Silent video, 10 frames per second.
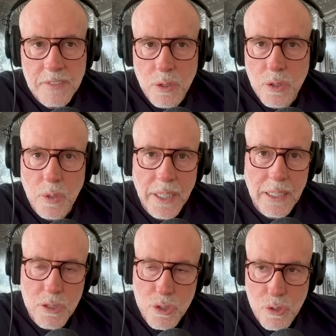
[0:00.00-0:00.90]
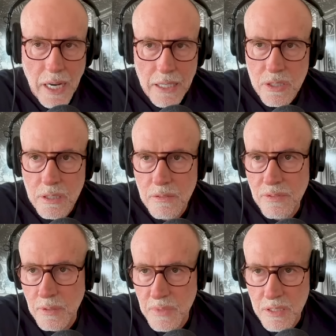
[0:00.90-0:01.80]
creating a distraction
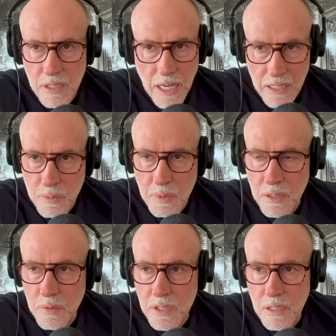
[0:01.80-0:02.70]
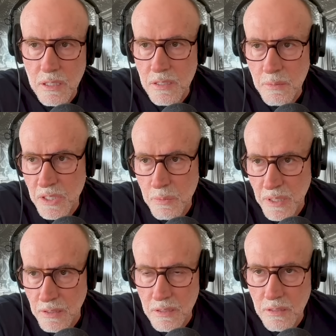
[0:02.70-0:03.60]
from this tax bill, which I think is a much
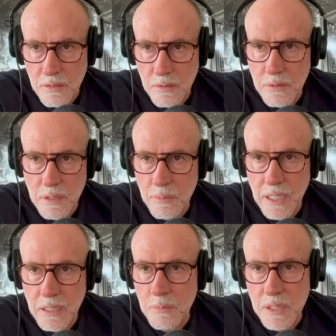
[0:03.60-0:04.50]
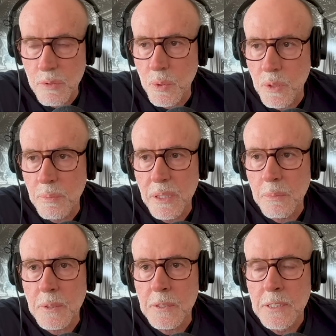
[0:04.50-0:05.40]
bigger deal. It'll impact much more
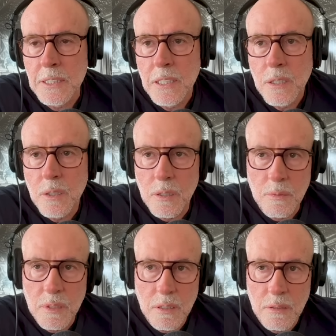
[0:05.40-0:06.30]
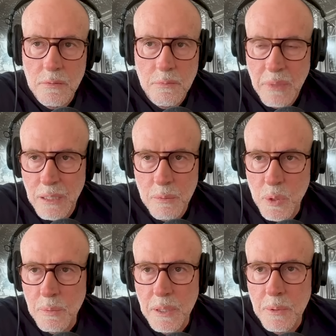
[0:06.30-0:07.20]
people or many
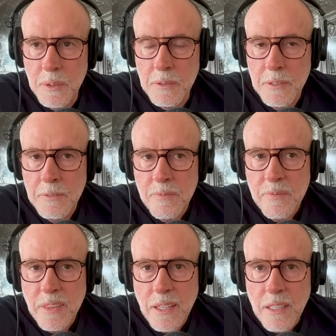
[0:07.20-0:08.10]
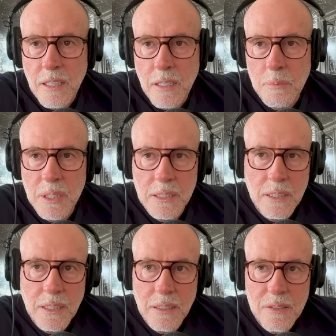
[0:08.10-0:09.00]
more people. But,
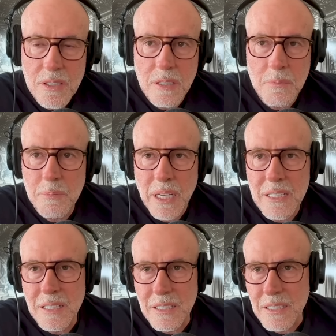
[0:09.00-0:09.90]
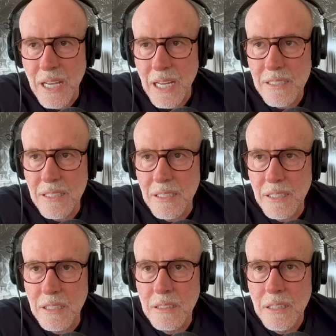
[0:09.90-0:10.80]
just some basic stats
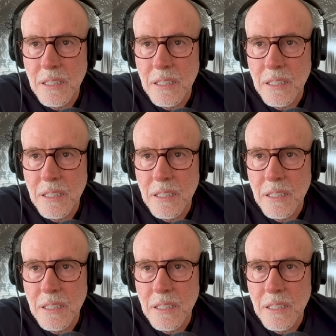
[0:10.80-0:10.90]
here.